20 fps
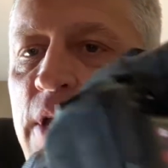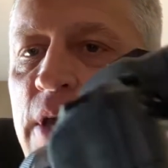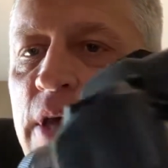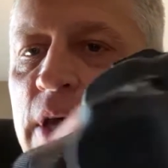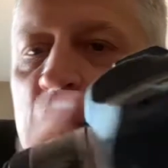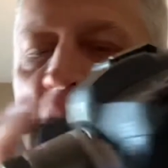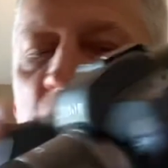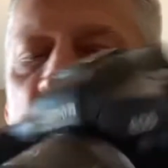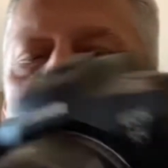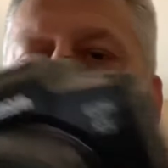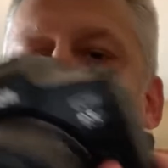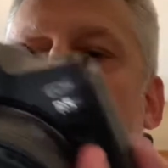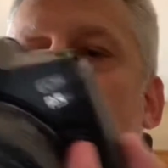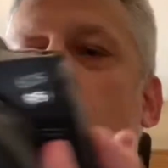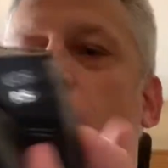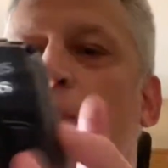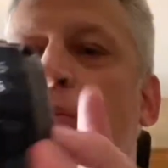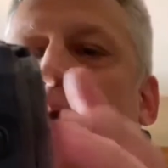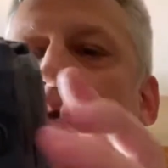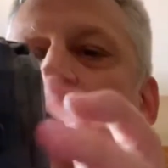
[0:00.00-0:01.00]
and what
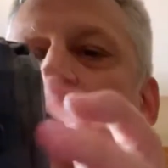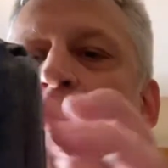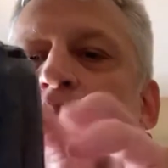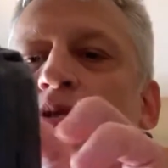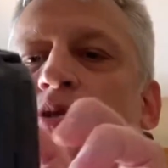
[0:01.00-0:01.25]
I'm going to